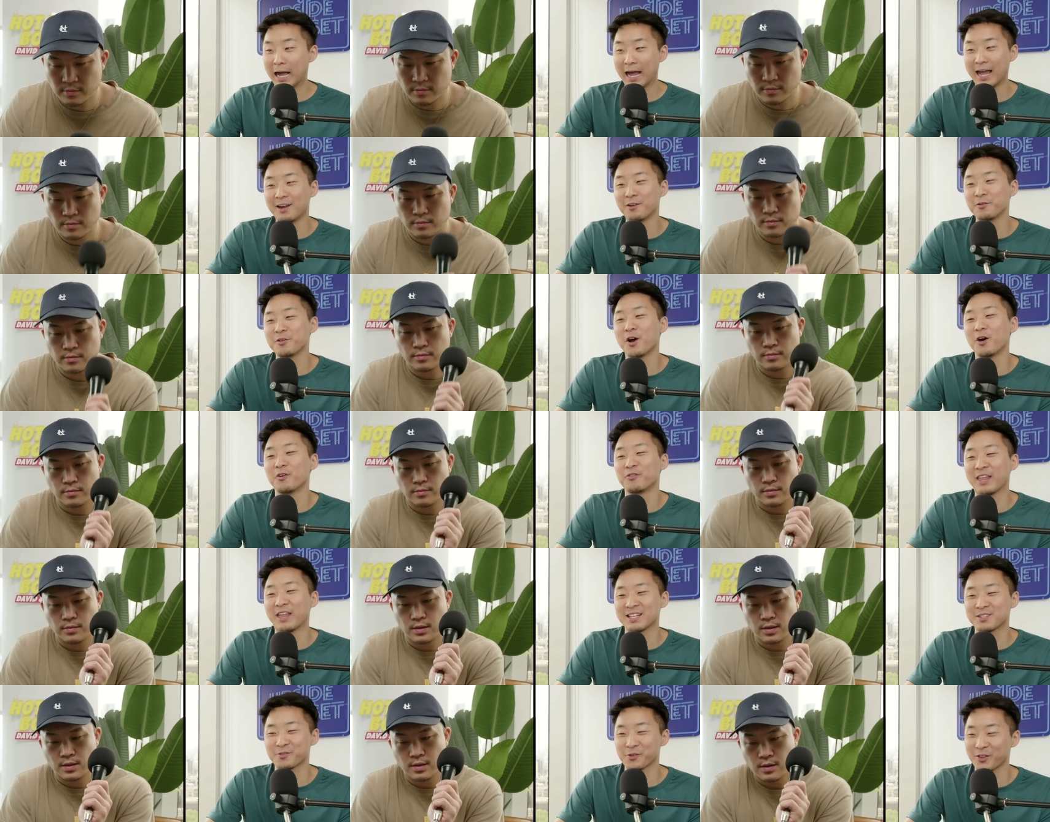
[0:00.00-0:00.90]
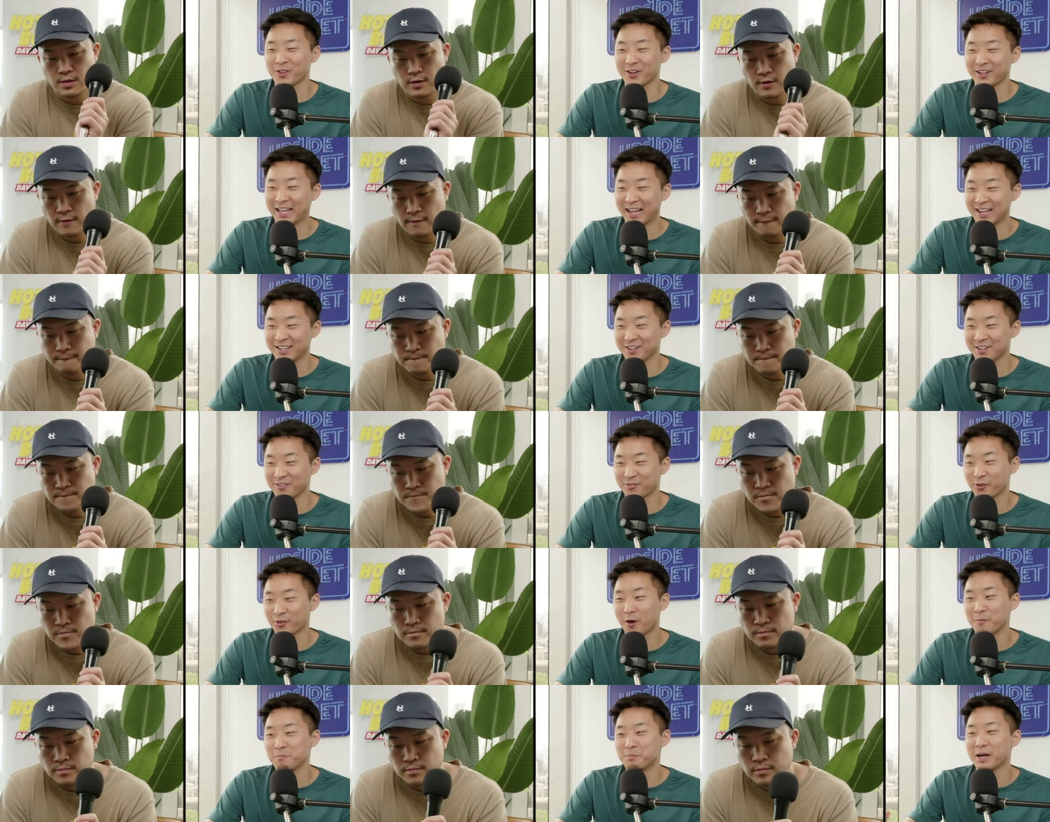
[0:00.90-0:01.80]
Speaker 1: I don't know if that's where they're getting it
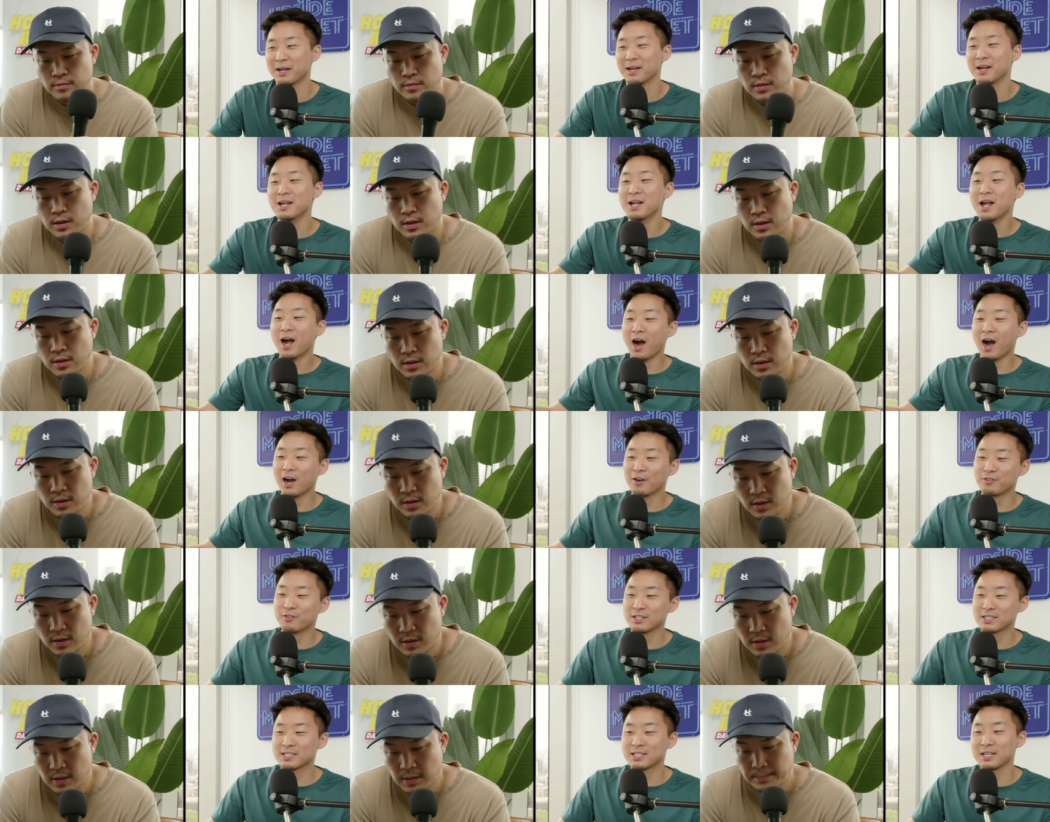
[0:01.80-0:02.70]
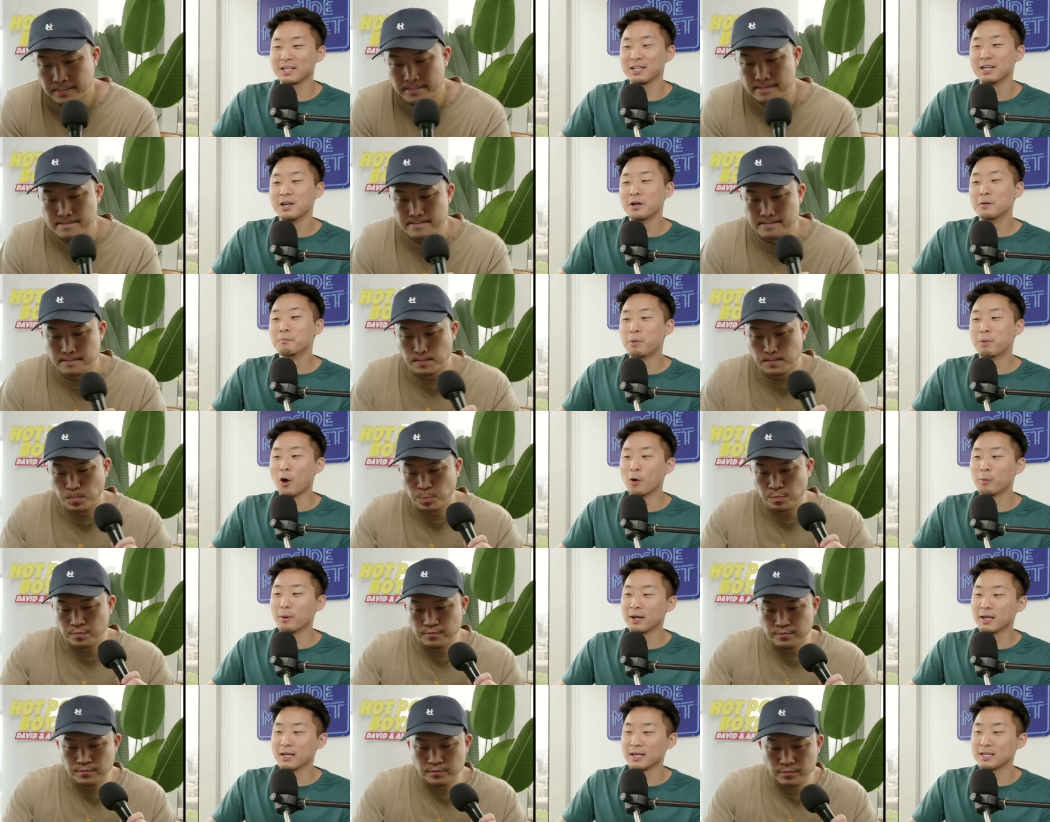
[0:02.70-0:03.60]
from, but obviously,
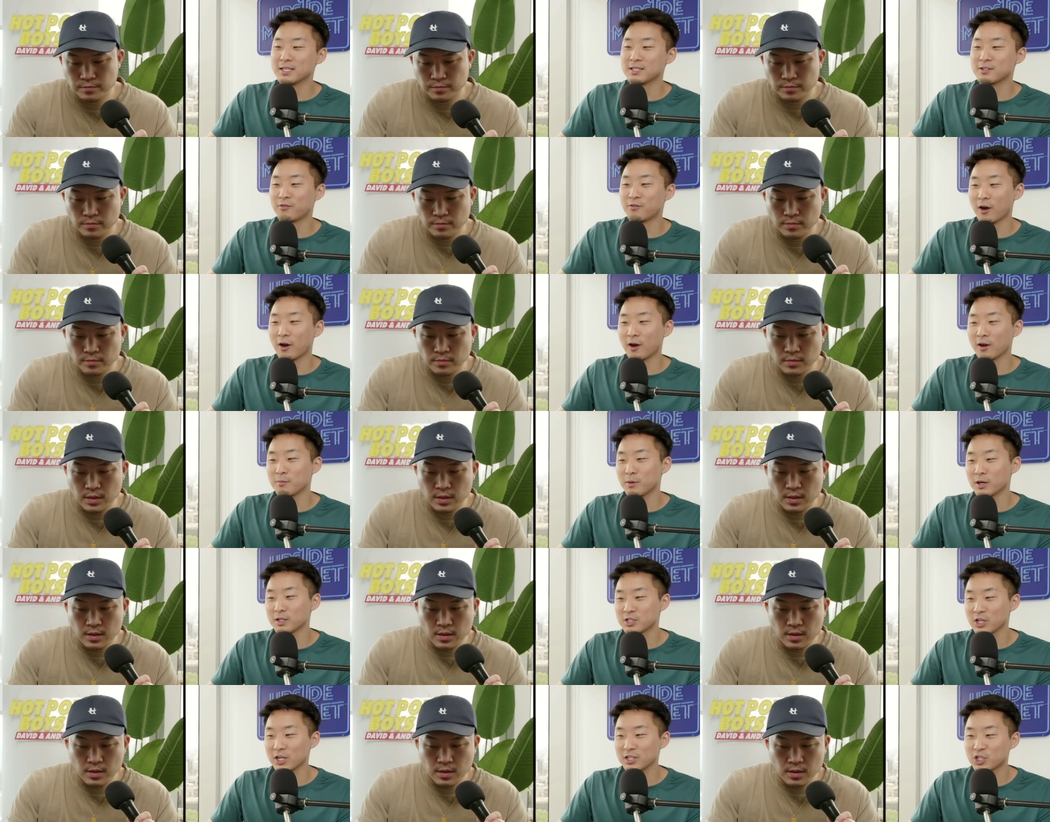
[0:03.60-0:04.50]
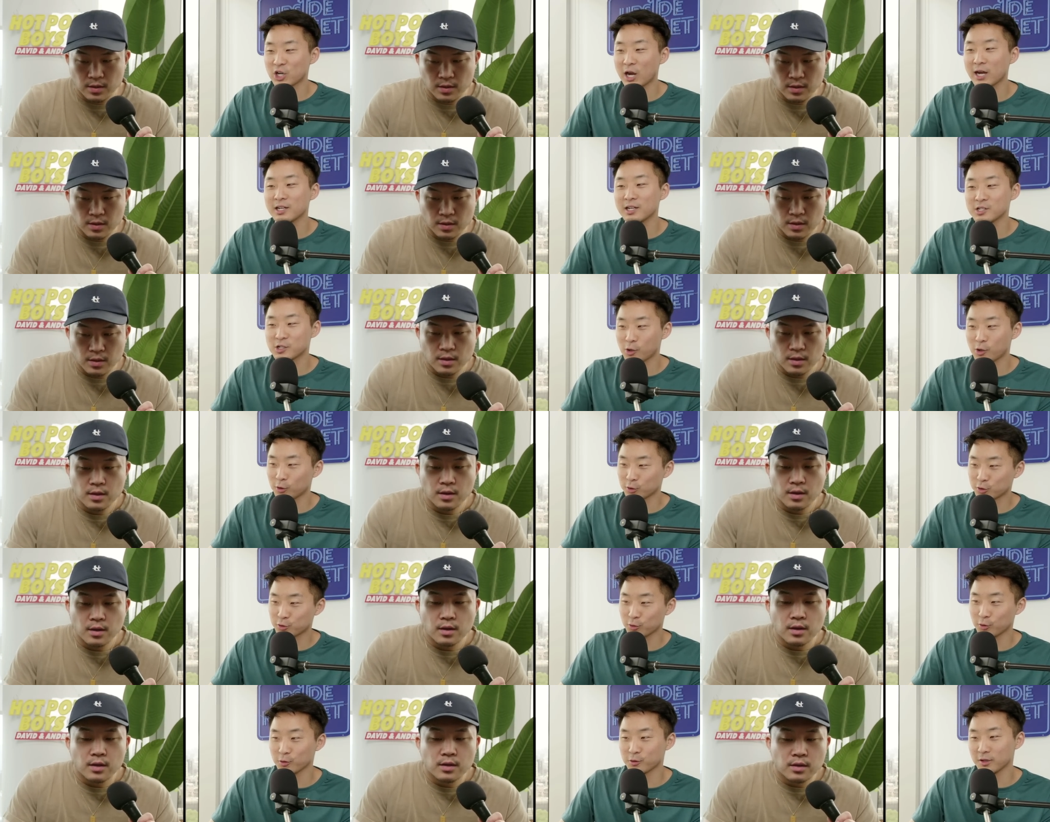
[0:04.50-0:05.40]
boba is very much a Chinese
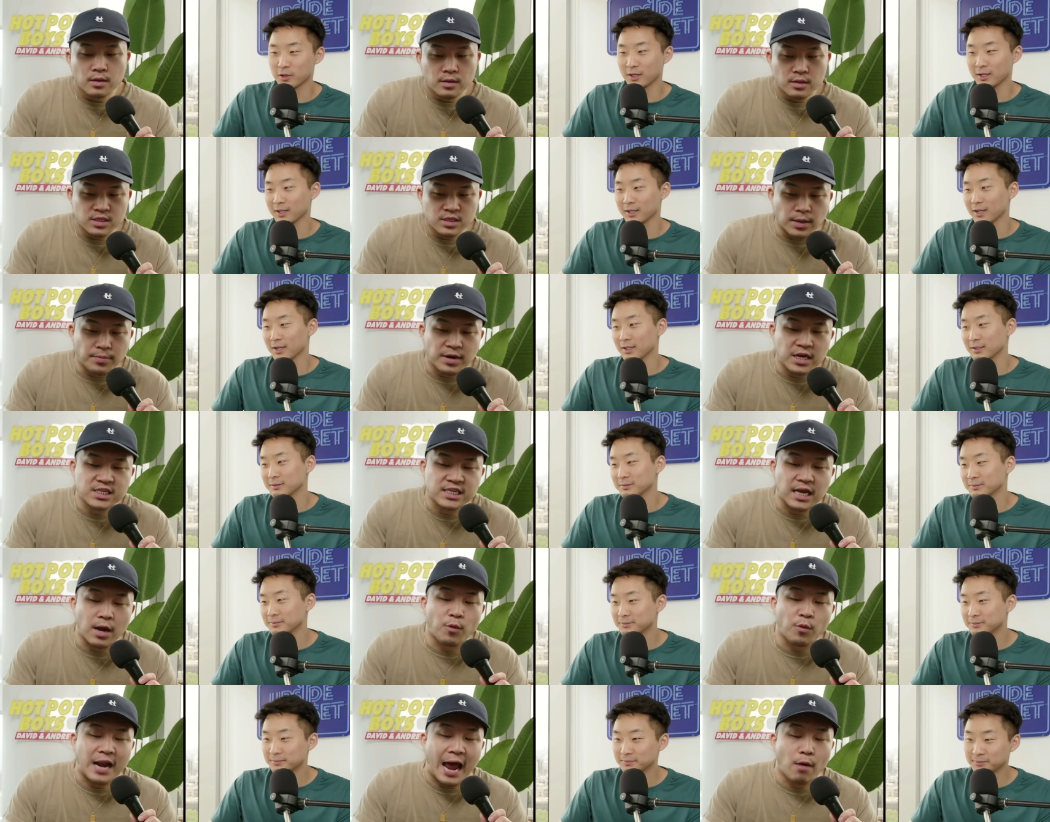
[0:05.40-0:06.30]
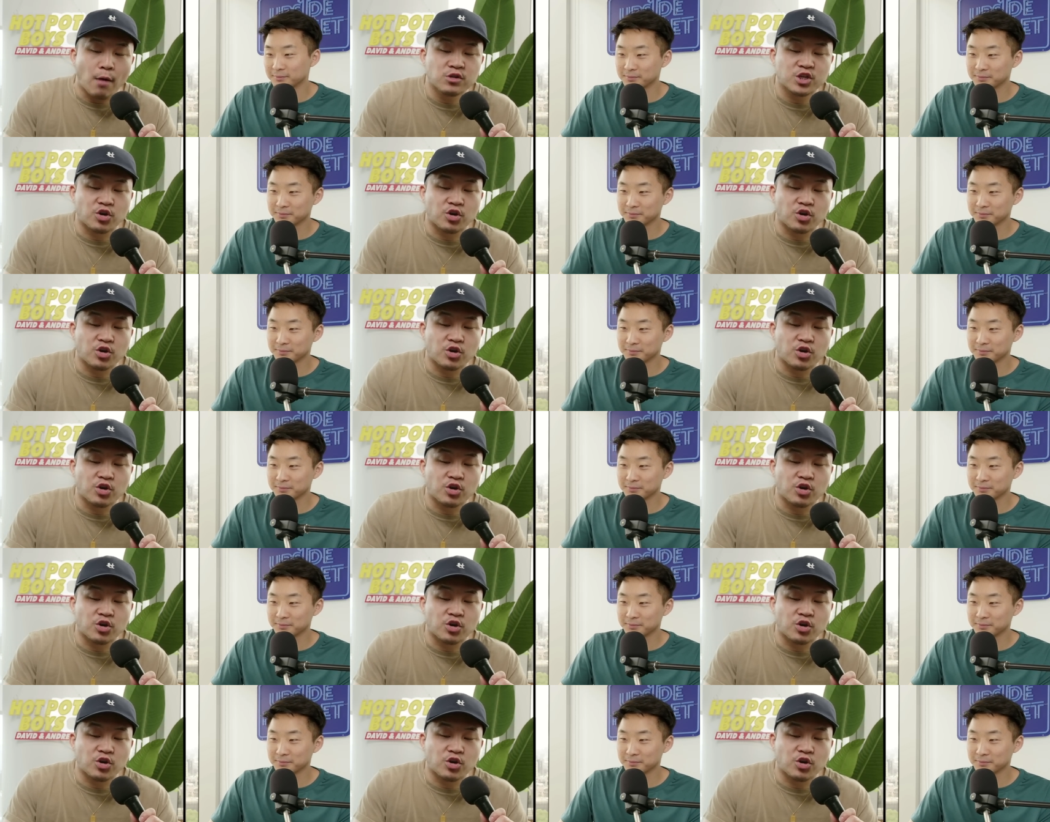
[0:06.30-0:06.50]
cultural thing.
Speaker 2: Somebody know? said when I was